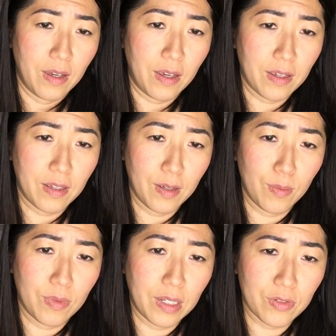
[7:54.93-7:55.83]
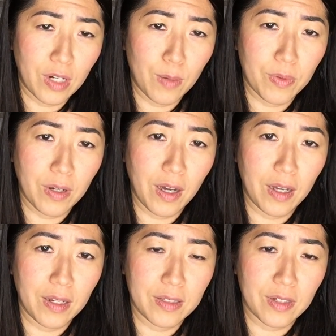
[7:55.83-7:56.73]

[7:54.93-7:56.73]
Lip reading: Hey, Kim, thanks for hopping on.